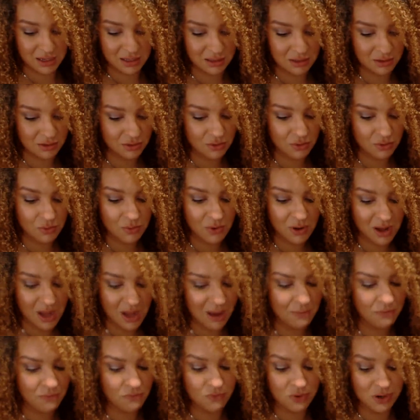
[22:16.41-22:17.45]
you know what,
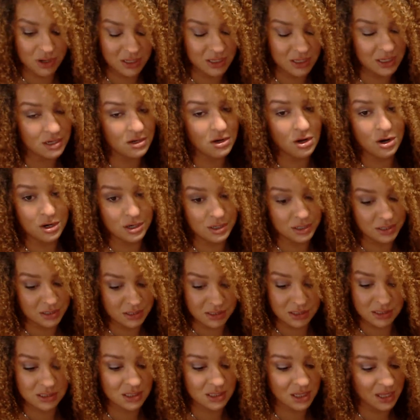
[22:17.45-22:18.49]
I'm really an
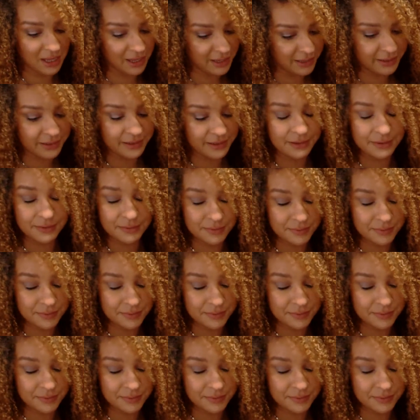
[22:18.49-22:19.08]
artist, like